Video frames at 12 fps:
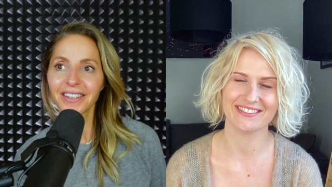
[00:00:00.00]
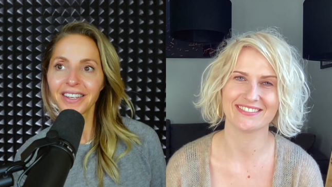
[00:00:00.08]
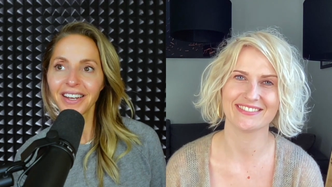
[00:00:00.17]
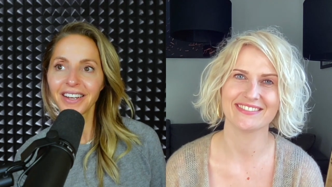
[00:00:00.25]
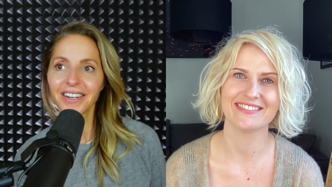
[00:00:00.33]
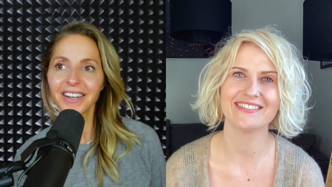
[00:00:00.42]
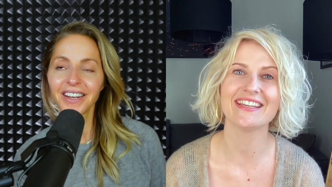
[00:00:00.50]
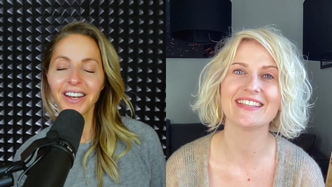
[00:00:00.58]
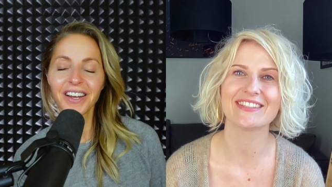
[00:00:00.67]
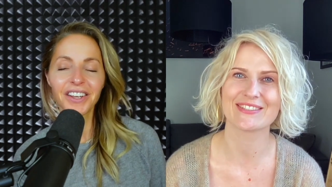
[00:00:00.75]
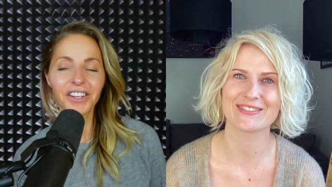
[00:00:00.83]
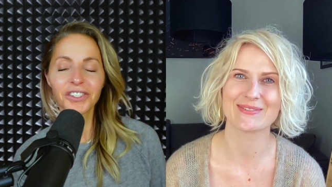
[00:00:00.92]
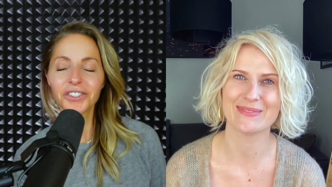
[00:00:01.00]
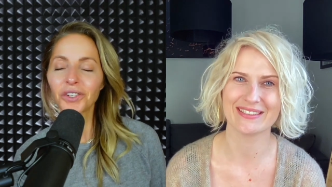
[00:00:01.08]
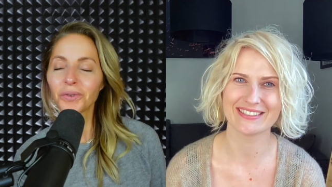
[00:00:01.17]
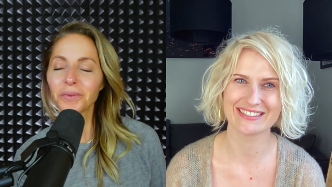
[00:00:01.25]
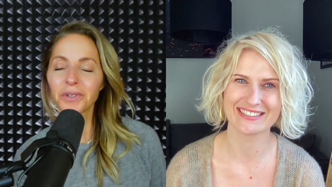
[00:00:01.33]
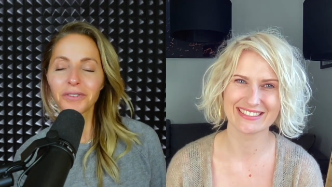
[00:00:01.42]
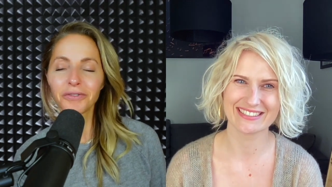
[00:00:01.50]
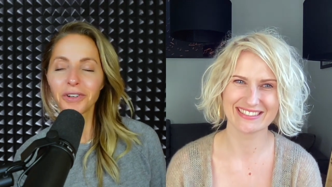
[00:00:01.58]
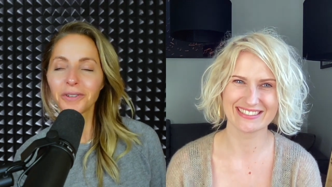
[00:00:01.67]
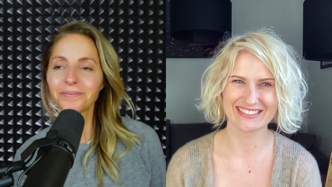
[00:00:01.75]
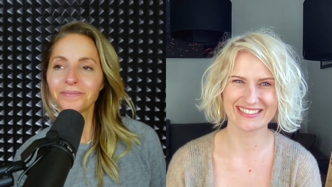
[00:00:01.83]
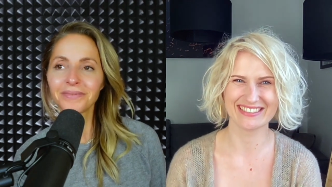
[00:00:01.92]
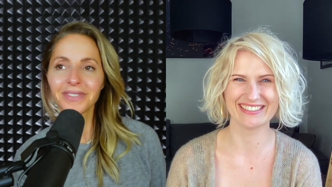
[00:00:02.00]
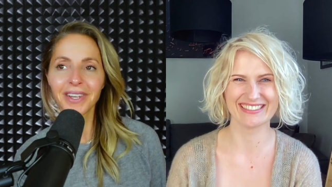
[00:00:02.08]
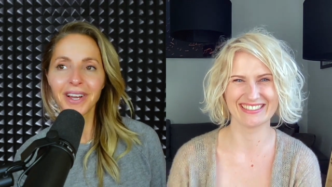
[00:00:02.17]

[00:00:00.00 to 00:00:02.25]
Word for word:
Speaker 1: you. Yeah. Thank you so You're much. So beautiful.